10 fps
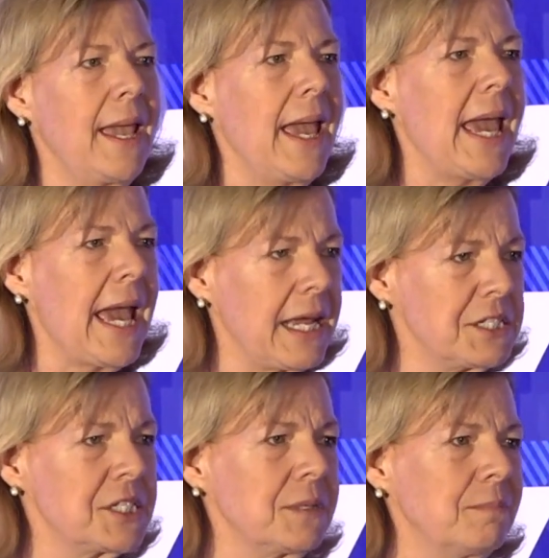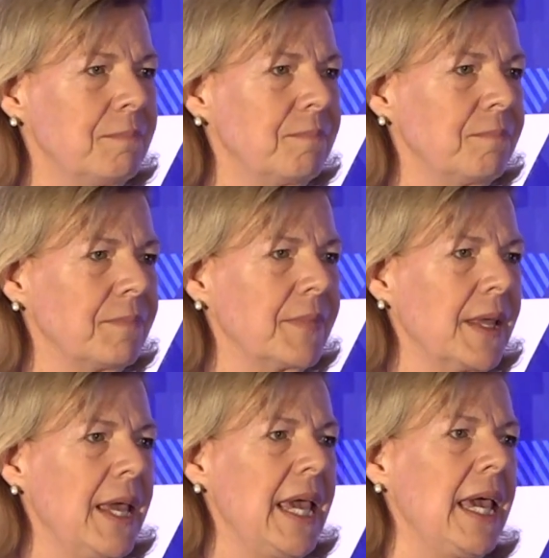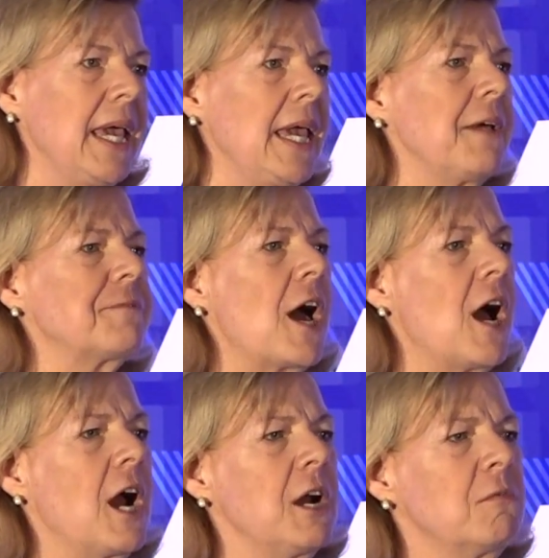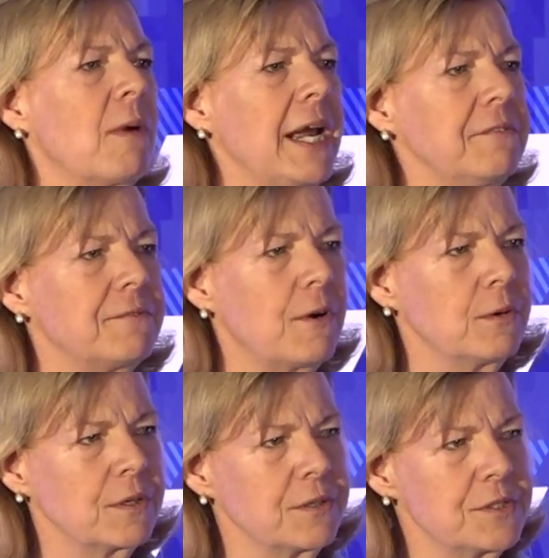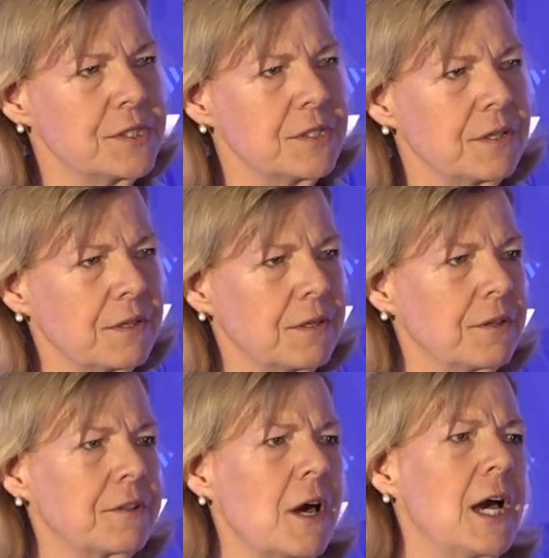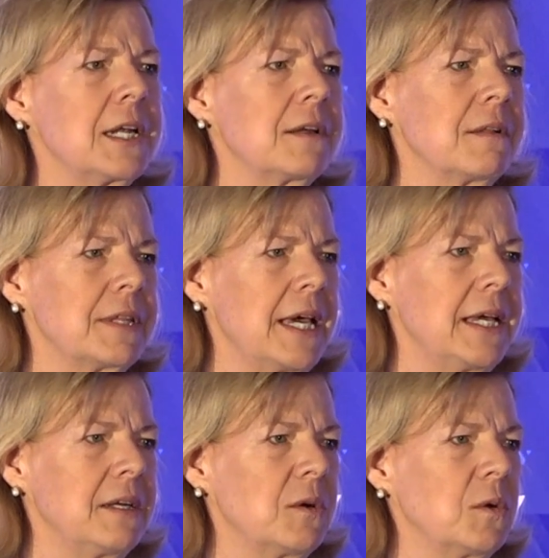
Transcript: And if the hard right voters thought that,